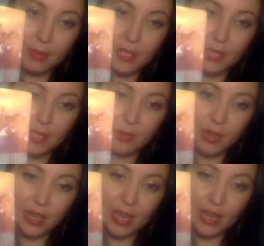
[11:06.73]
dealing
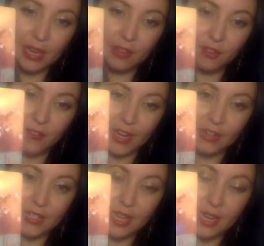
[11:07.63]
with another fire
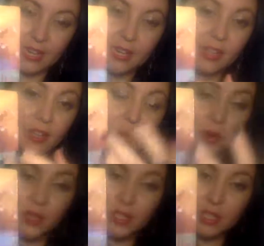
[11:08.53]
sign,
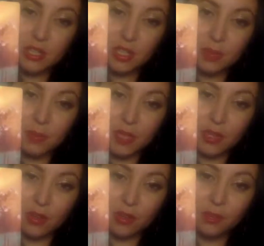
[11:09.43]
or this could just be
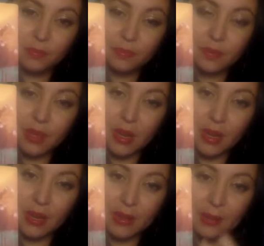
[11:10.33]
you,
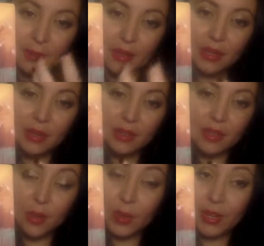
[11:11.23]
the
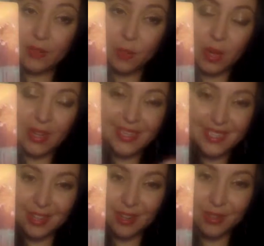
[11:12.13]
Queen of Wands.
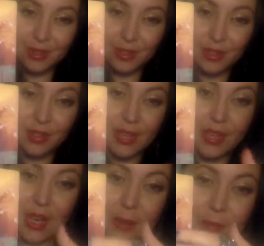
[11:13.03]
So you're like
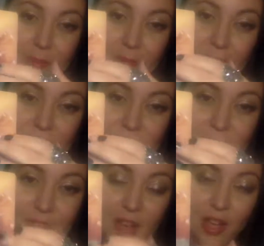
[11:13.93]
up above
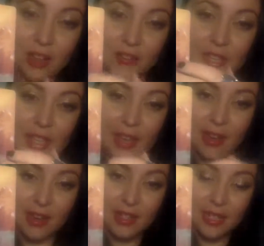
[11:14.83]
all of the
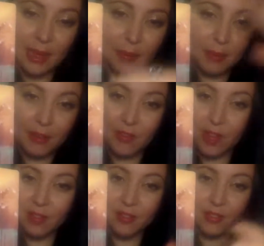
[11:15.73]
chaos, up above all of the